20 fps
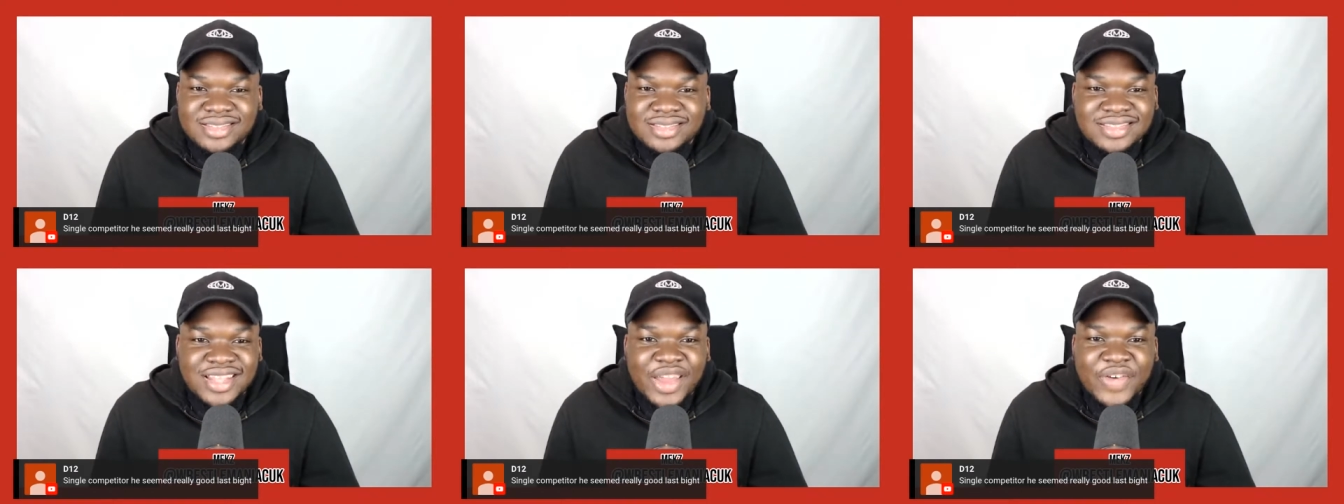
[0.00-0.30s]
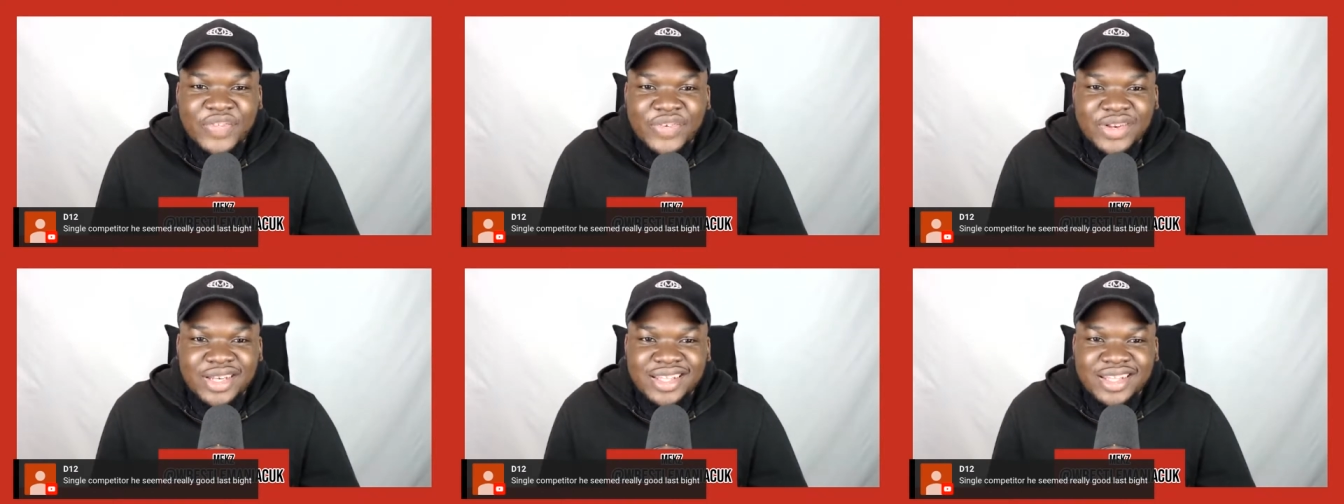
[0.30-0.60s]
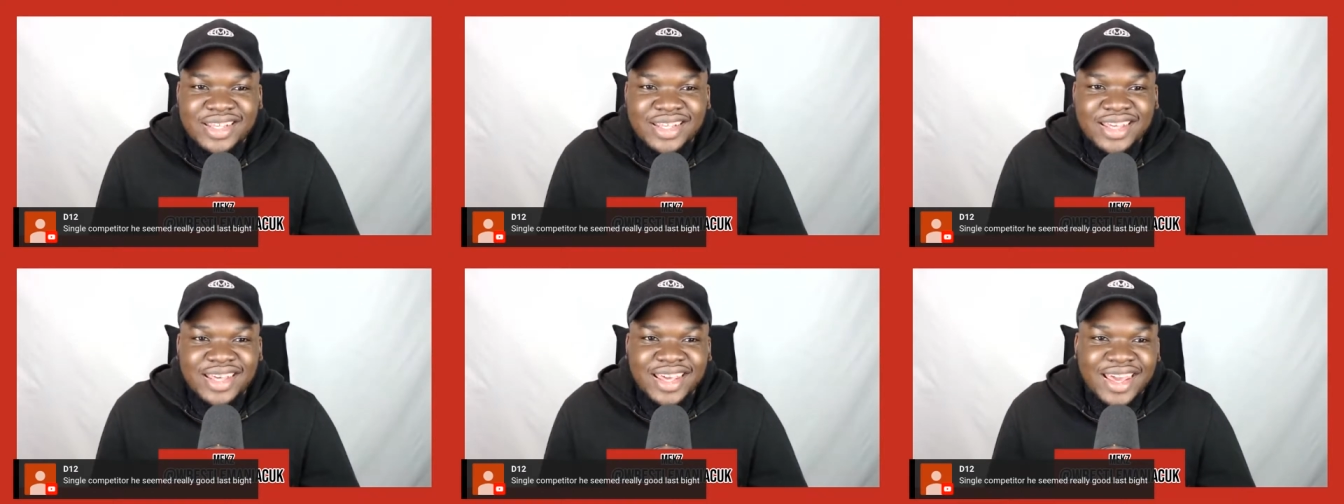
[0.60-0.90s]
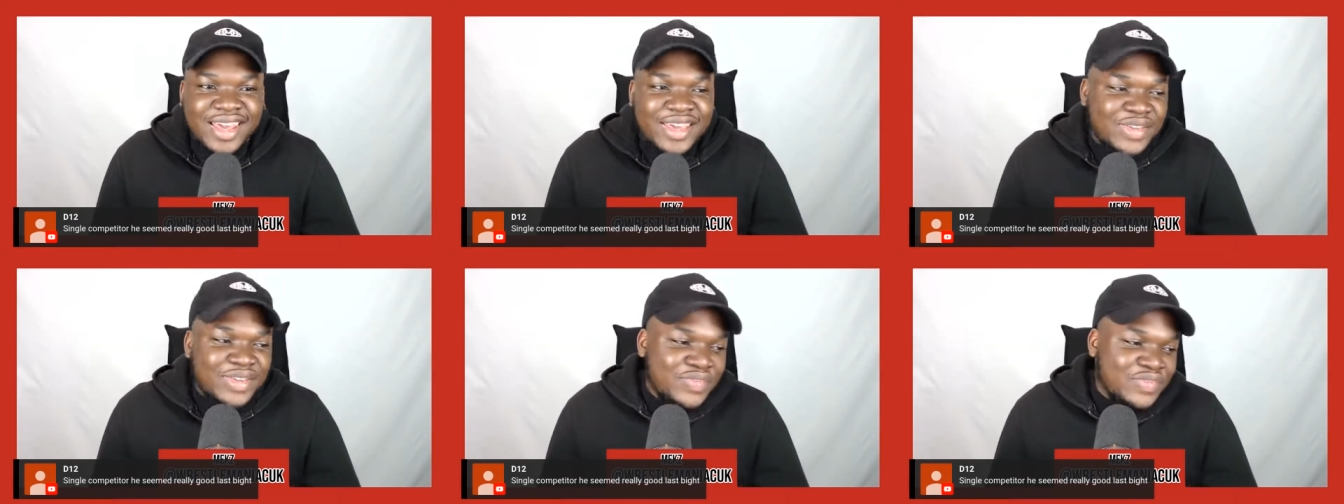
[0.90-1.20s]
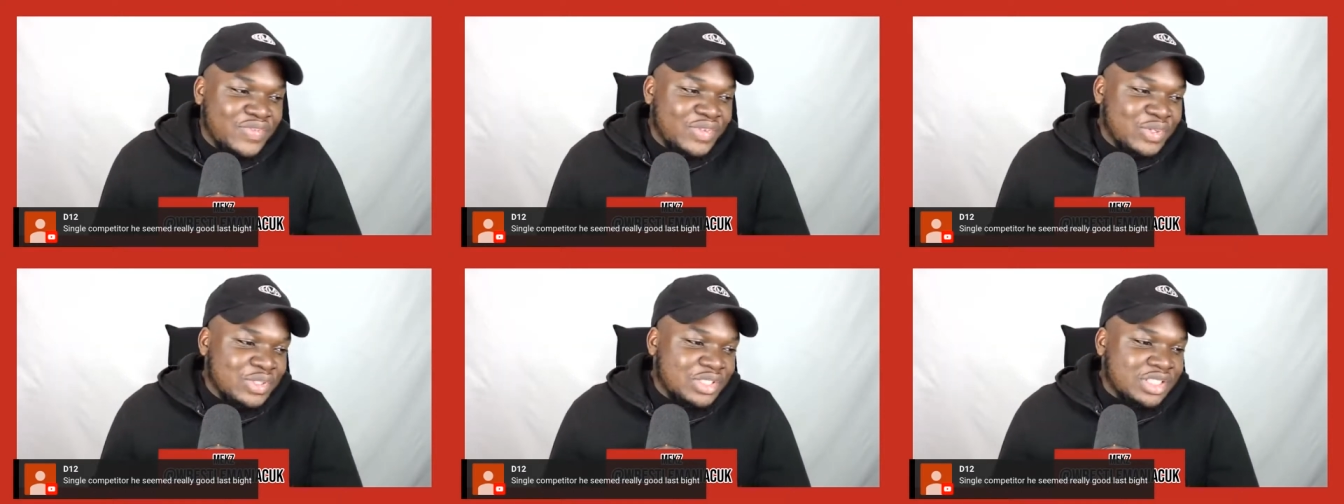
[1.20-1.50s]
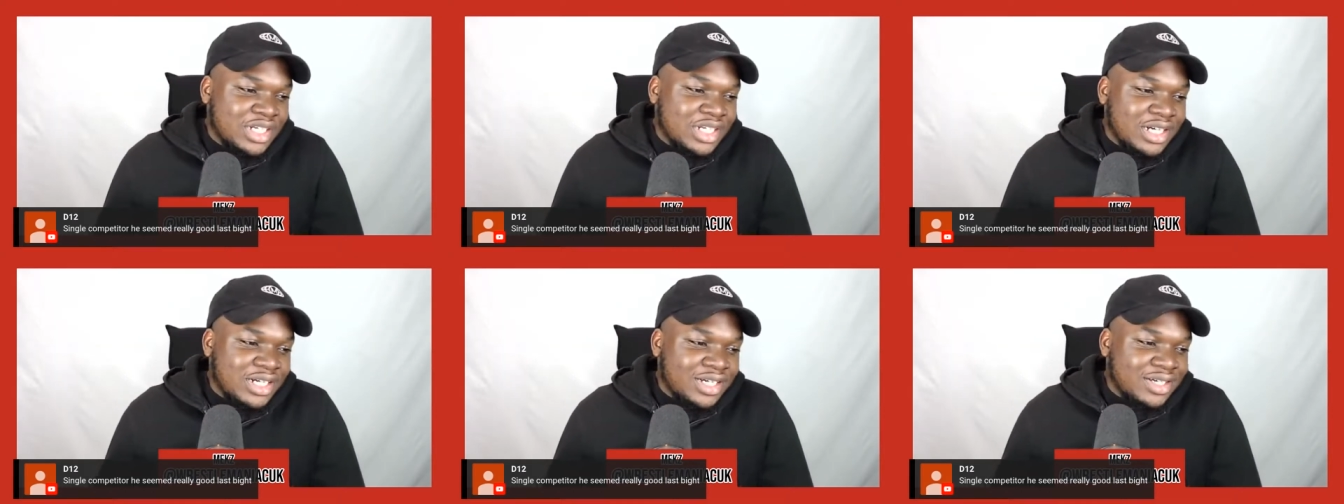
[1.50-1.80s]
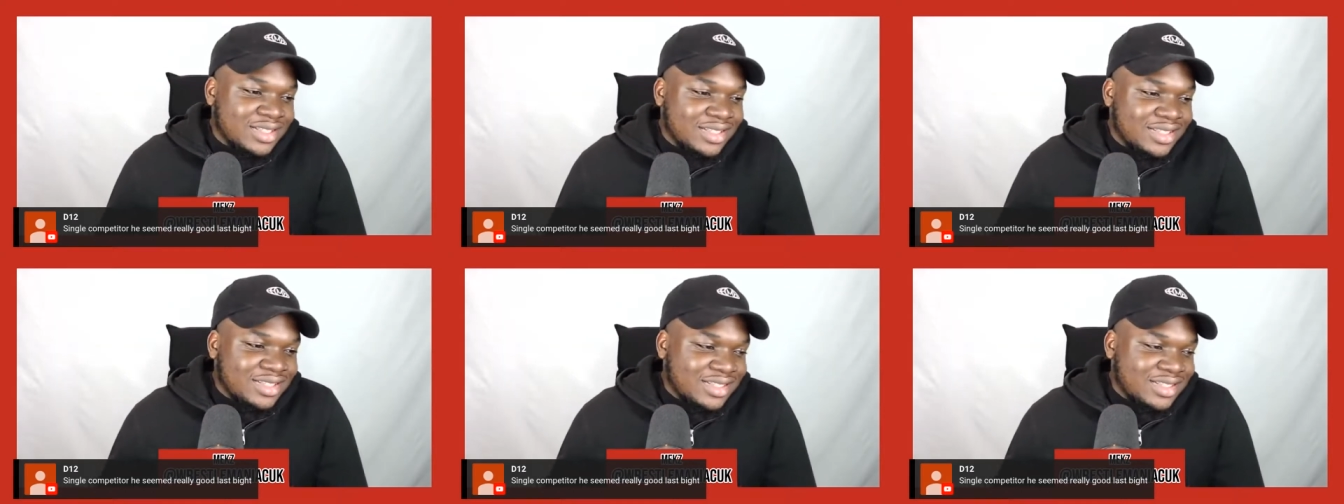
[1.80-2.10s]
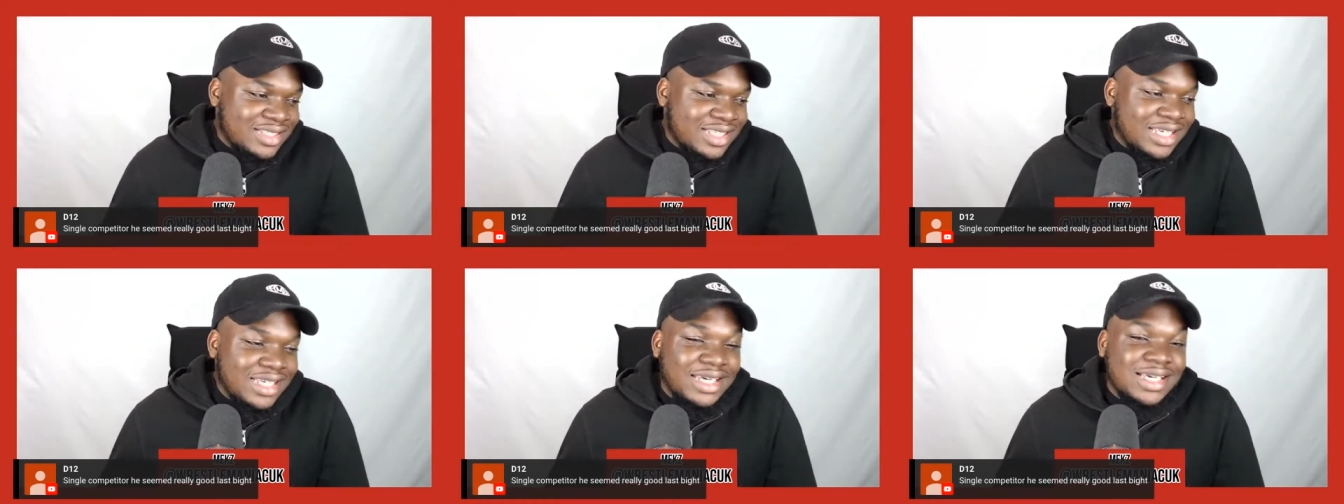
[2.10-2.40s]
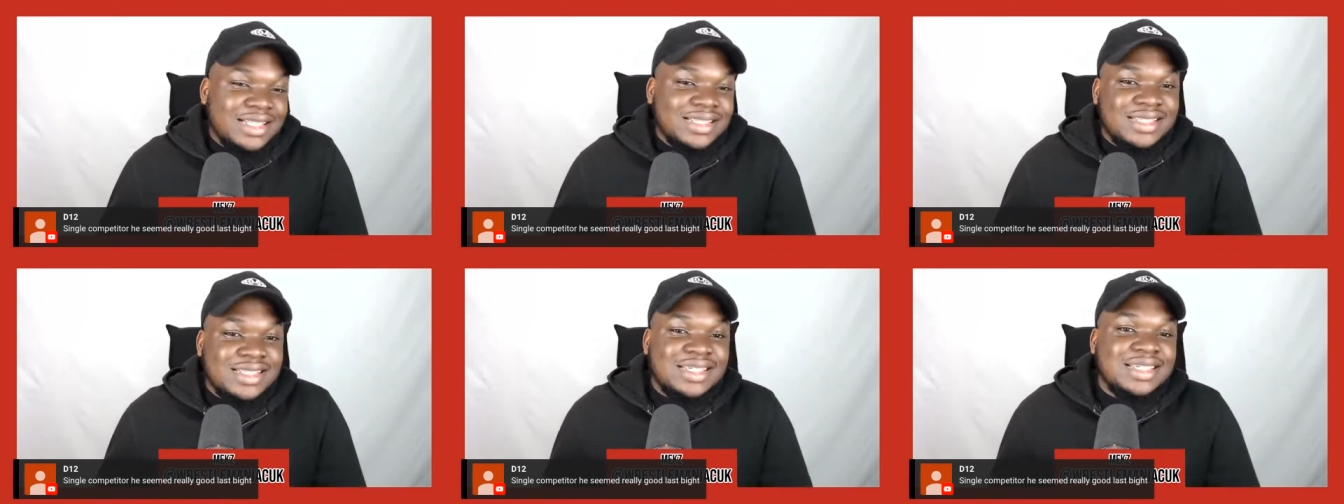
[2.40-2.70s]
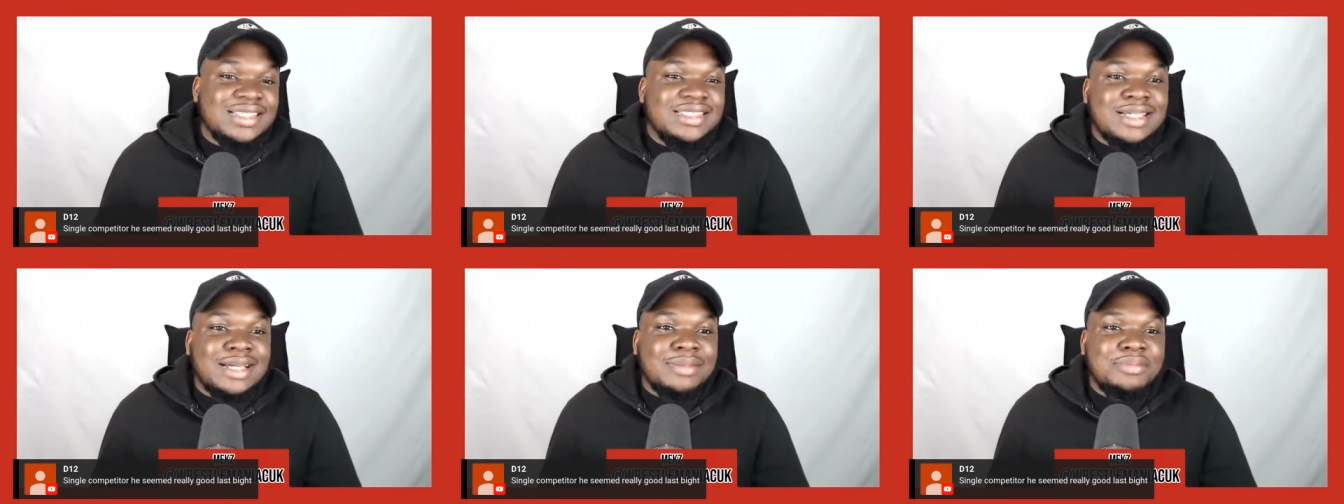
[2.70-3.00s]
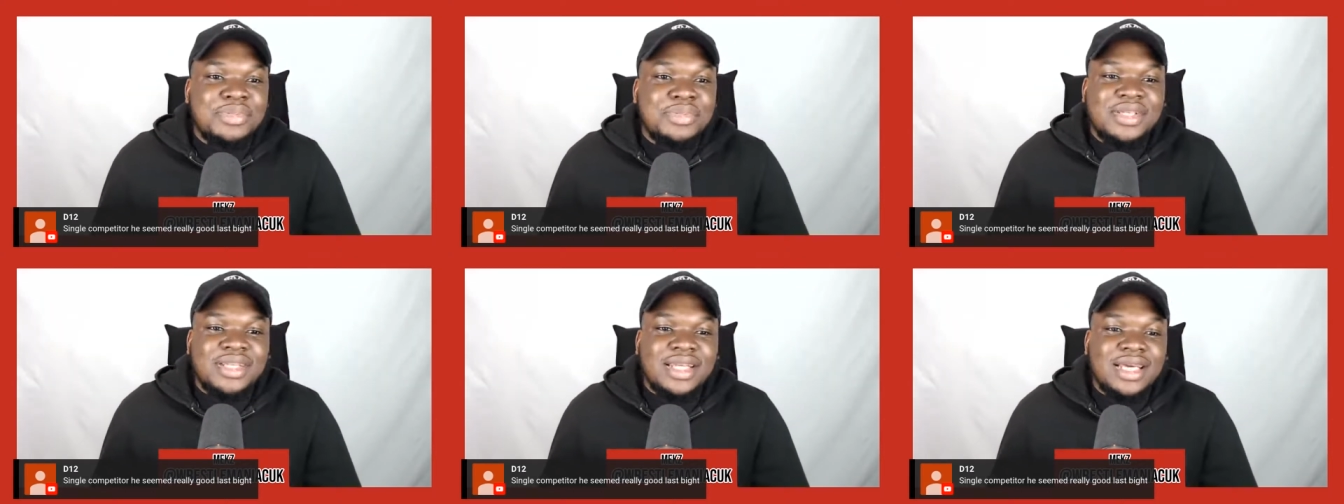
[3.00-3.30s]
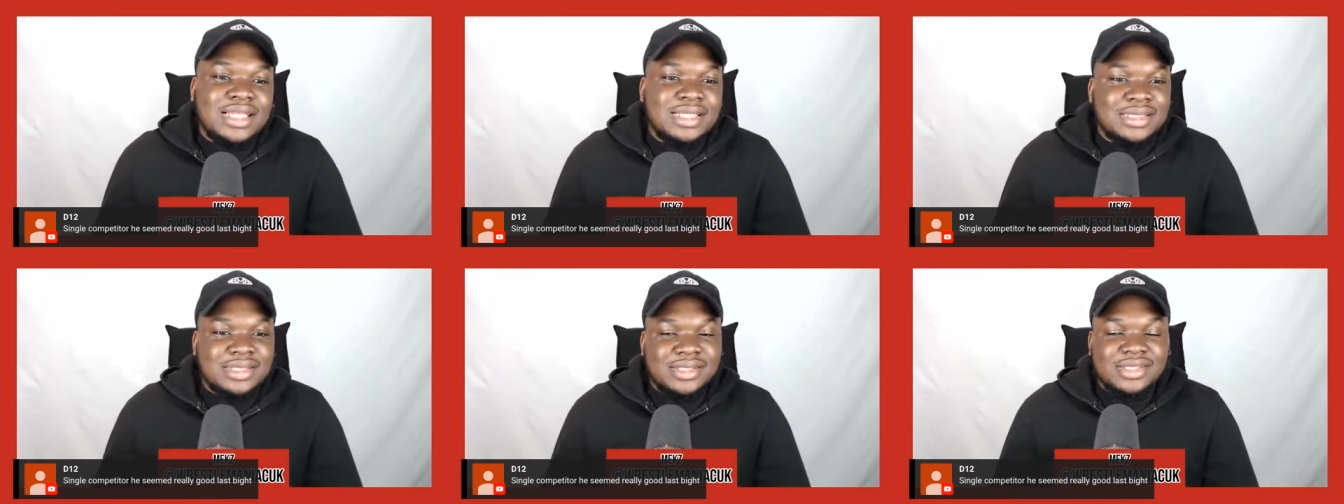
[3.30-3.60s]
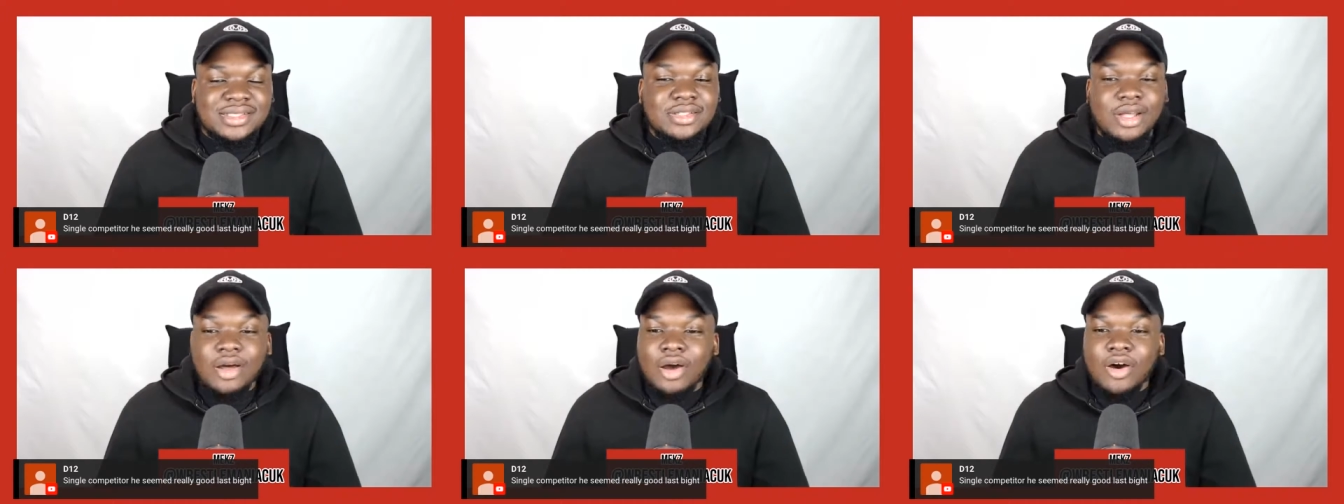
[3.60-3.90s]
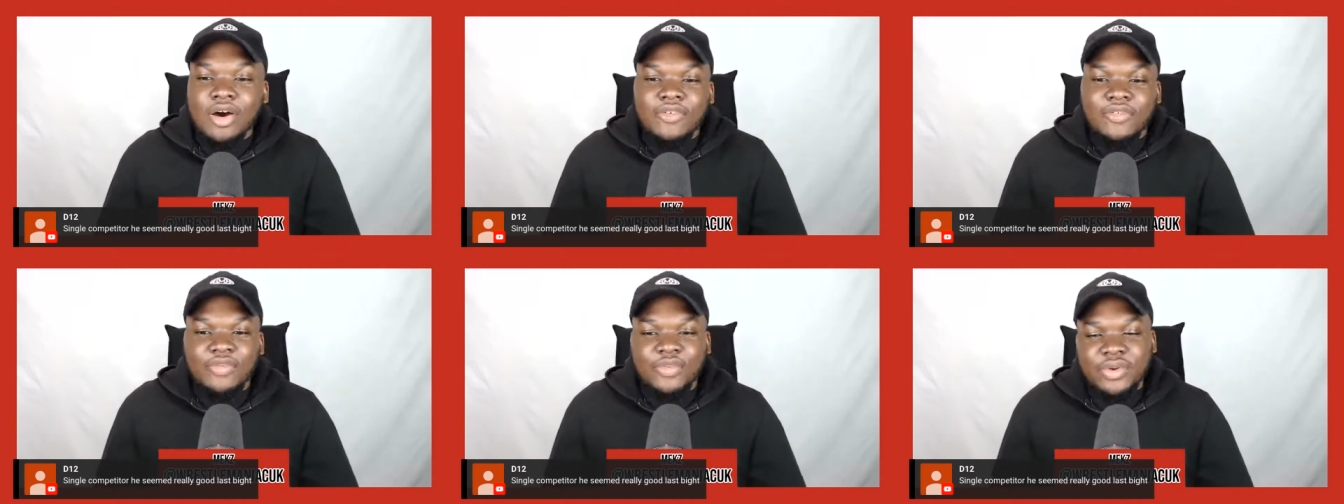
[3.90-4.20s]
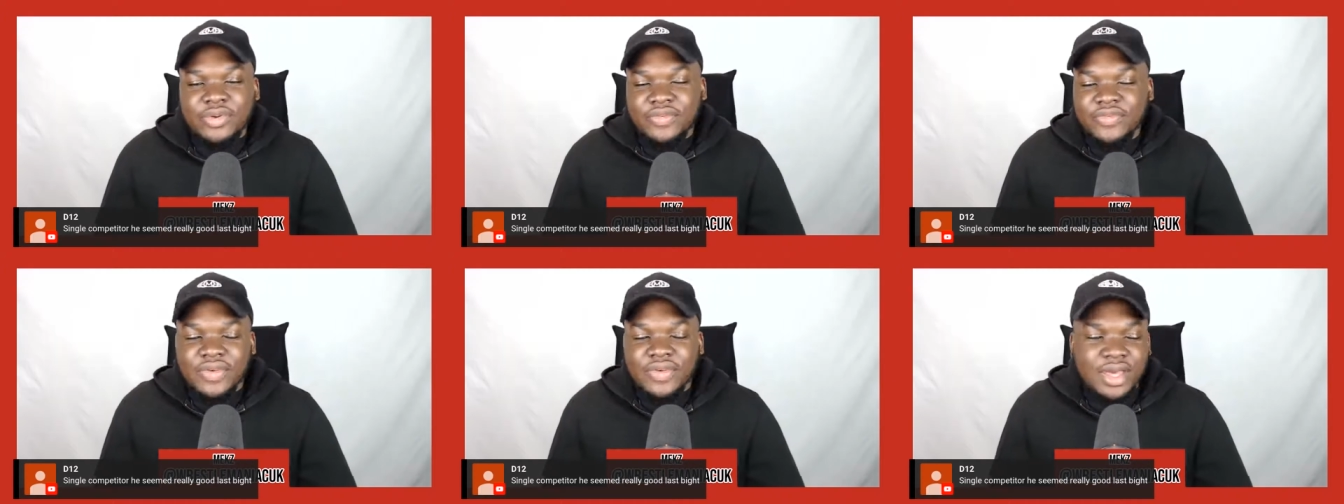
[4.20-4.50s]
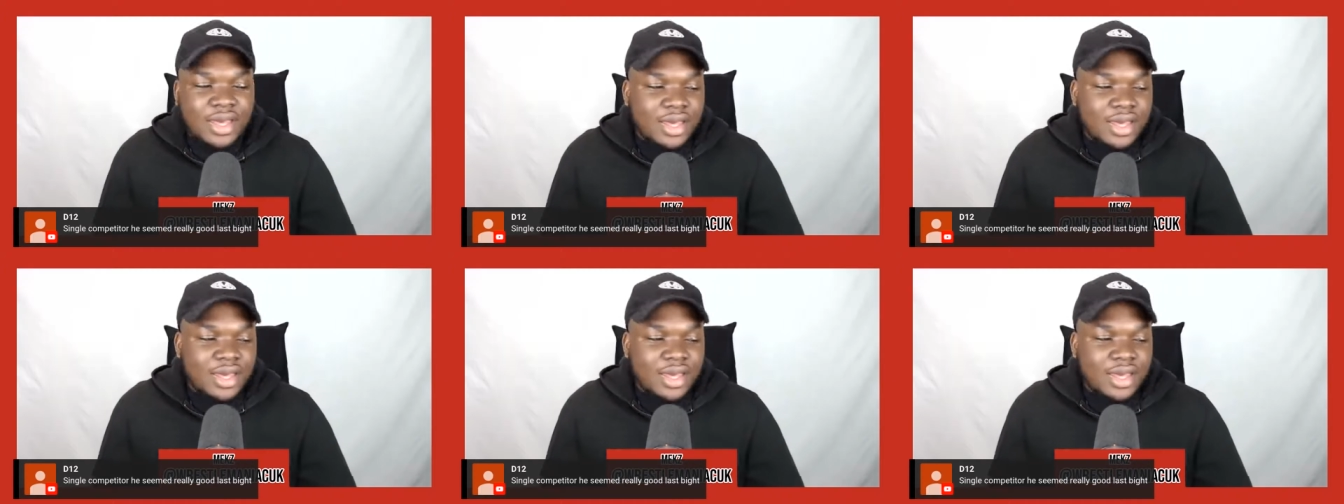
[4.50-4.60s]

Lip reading: definitely a future TNT champion, at least to start off with.